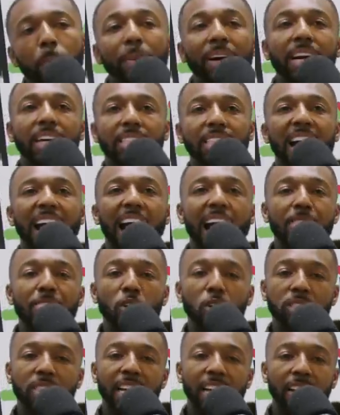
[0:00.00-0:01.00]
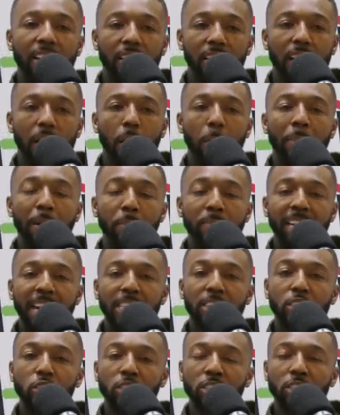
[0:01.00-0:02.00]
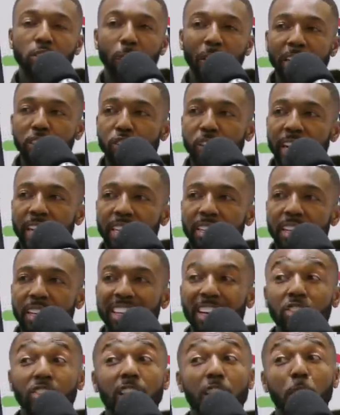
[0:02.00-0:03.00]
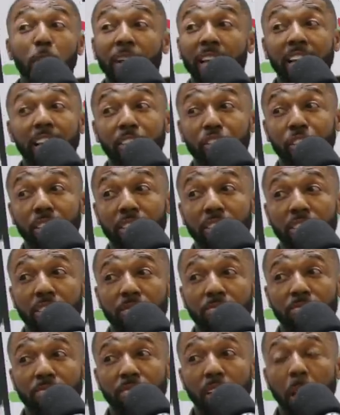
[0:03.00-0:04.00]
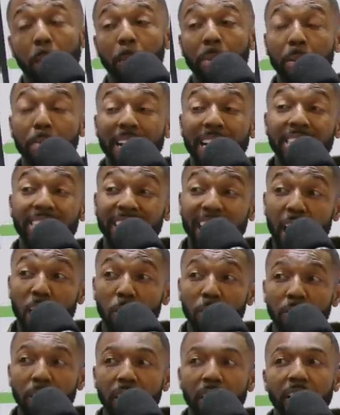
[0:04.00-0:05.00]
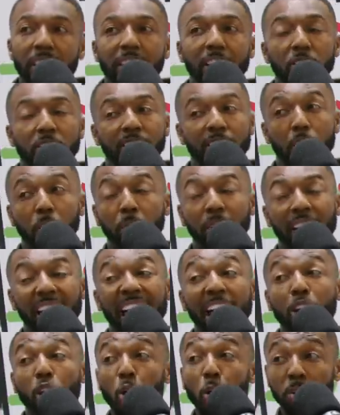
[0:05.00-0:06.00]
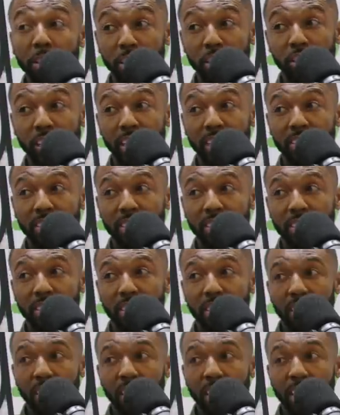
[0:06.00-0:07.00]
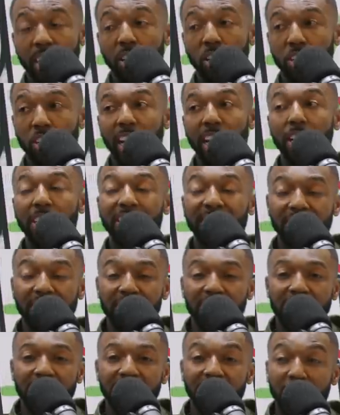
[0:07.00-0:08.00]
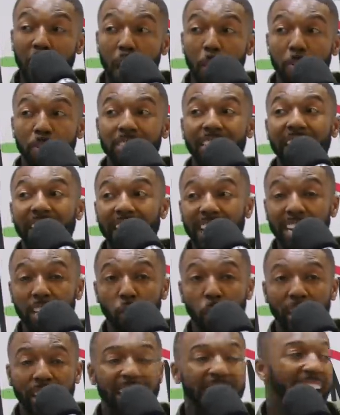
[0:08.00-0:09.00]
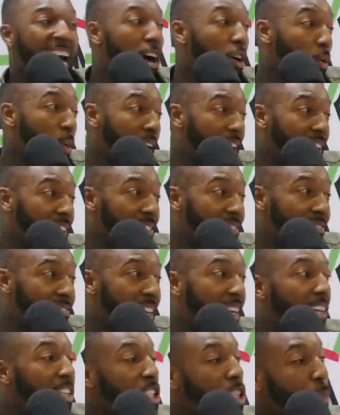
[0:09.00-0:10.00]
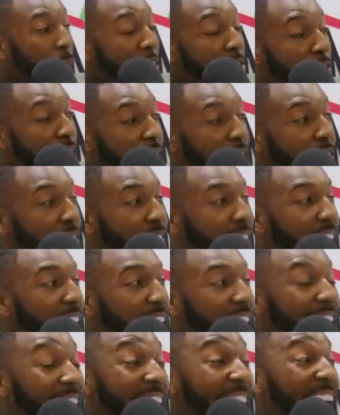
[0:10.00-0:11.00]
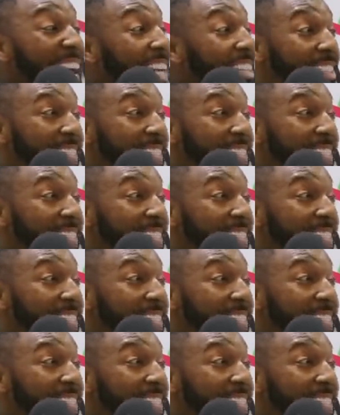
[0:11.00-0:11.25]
because I've noticed that look, people that swing trade, they're terrible at entries. People that scalp, they're terrible at holding trades. You know, so like mm-hmm. scalpers get in quick and out quick. Swing traders, they get in